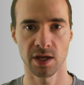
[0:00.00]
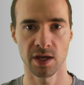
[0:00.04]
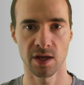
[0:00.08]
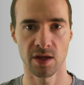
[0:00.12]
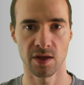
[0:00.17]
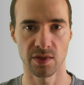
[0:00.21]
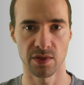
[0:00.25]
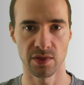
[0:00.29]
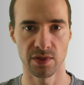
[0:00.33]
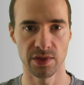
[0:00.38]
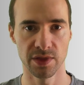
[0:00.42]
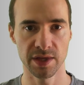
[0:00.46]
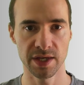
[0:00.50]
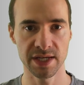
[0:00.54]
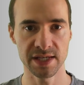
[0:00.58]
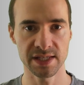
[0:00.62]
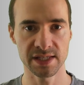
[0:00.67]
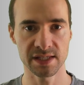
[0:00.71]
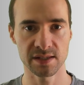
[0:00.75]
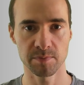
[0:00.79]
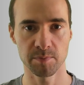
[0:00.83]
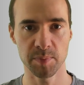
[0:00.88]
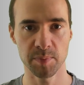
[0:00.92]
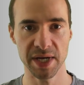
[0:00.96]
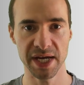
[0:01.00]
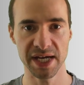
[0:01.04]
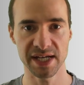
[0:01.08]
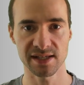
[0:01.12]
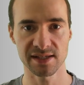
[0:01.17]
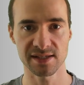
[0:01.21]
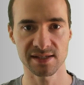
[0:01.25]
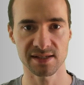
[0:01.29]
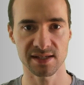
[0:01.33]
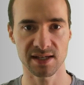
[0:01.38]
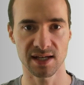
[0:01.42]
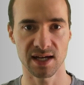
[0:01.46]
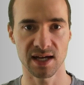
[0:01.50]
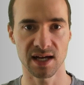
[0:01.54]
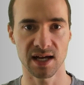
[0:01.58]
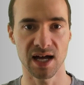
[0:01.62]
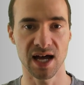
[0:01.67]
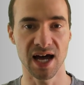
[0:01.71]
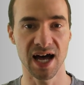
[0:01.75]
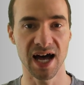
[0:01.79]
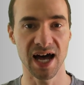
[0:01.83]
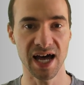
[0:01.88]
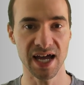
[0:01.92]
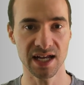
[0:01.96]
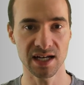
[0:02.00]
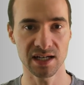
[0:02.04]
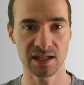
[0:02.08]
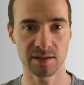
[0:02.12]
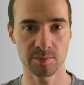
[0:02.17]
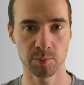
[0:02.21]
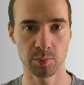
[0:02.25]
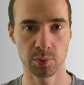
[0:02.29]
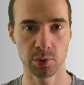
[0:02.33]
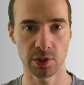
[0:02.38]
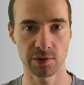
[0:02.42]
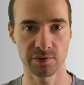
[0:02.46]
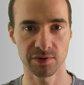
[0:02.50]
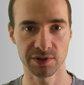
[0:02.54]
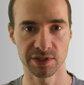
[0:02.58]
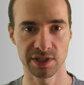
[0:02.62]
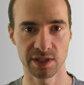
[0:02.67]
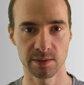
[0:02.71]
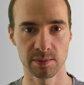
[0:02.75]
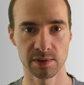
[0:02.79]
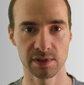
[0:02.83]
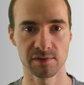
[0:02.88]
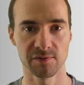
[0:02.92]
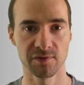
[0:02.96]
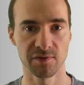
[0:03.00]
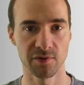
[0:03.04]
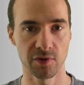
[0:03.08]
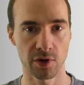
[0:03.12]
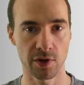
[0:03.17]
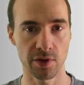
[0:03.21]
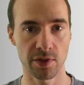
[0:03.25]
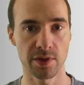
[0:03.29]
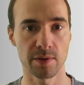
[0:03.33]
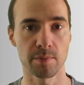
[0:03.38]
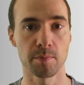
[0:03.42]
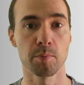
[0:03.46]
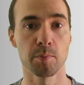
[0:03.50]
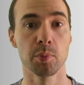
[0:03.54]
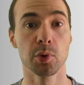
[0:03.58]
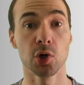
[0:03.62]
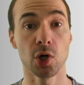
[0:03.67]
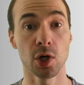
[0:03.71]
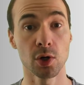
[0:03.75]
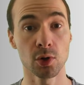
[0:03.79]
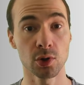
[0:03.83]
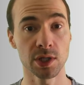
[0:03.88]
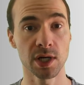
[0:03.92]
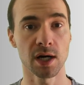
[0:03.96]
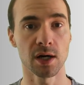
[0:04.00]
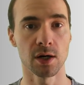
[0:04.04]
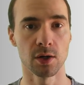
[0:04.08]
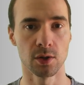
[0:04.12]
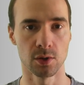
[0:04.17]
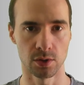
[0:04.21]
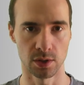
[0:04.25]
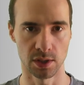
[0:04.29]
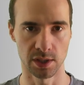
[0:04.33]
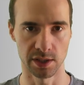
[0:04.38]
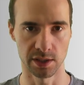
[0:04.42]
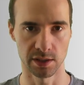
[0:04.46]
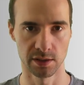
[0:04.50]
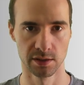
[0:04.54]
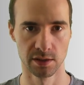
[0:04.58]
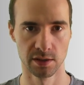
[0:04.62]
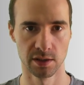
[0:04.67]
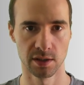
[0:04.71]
These bets are highly profitable for the broker only.